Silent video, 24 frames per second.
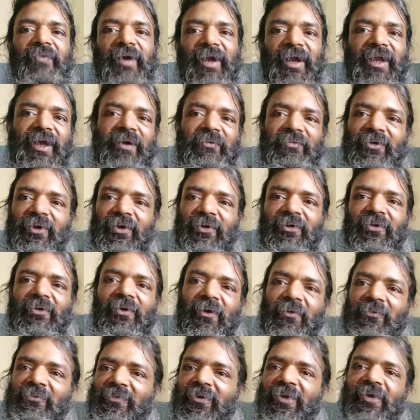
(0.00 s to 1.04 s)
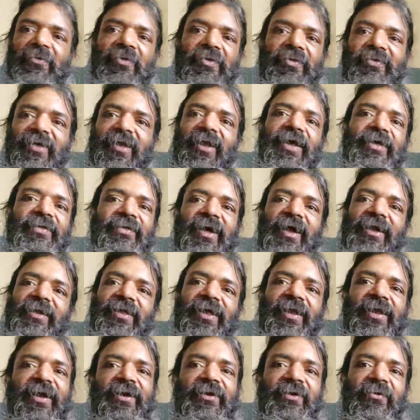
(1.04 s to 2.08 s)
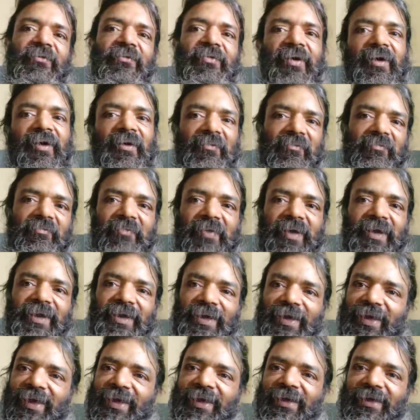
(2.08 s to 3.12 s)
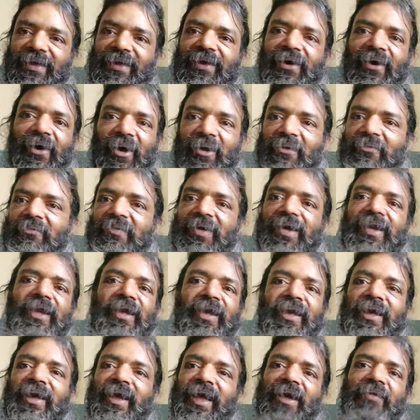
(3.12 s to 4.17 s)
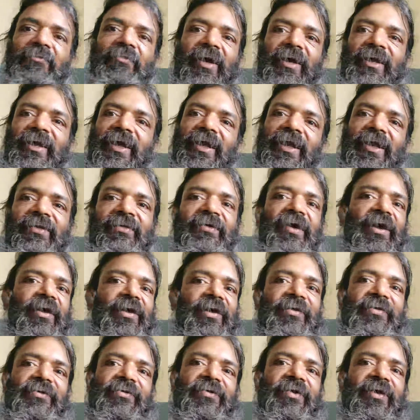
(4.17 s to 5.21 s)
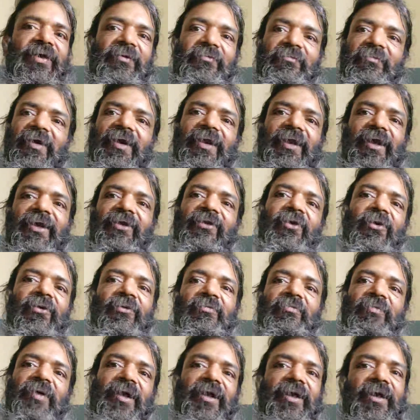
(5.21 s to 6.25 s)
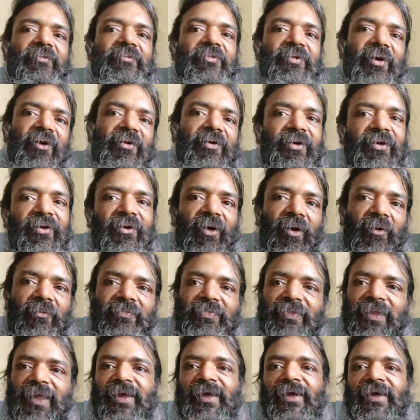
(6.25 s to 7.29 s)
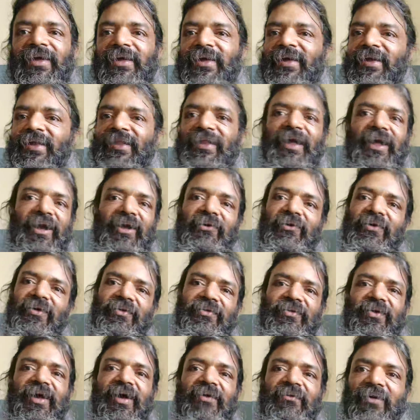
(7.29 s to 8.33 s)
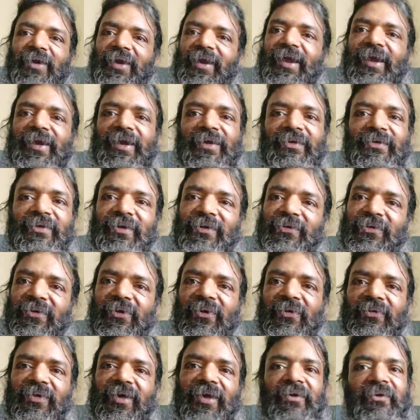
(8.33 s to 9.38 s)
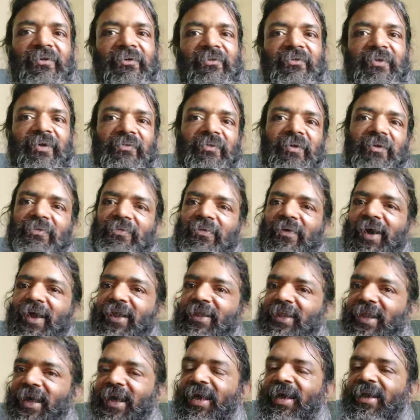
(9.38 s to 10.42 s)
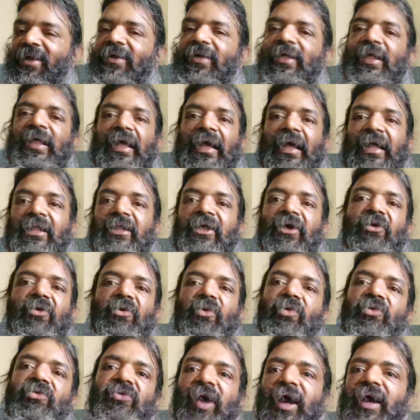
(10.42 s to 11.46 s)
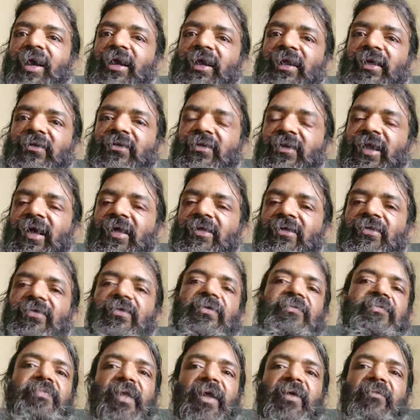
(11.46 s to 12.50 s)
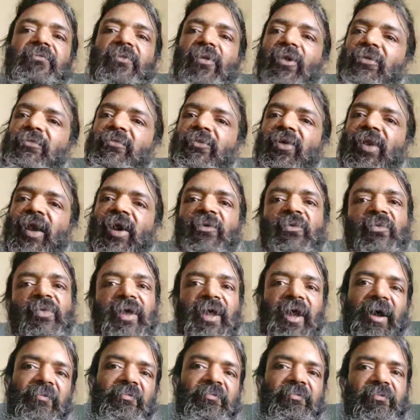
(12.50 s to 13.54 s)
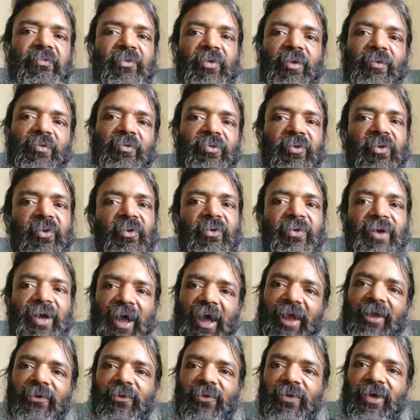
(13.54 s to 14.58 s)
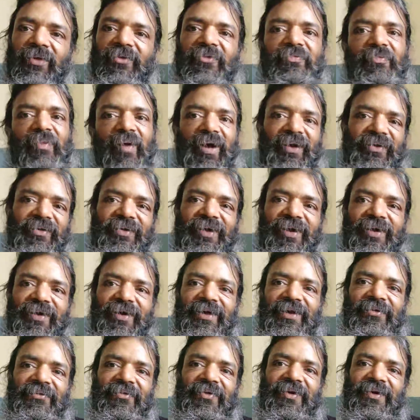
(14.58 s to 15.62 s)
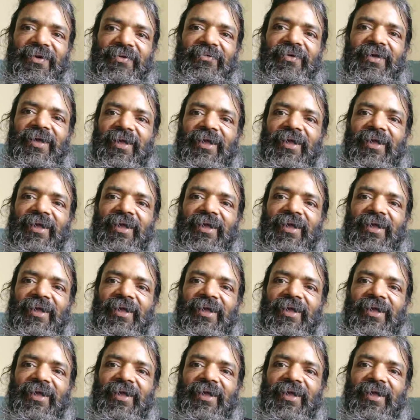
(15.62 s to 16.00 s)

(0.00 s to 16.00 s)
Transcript: medium.com/@ of mininc, or mininc, MINHINC, mininc.medium.com. There you can see our latest disclosure. We will file there the cosine distance formula we have proved through calculus partial derivative.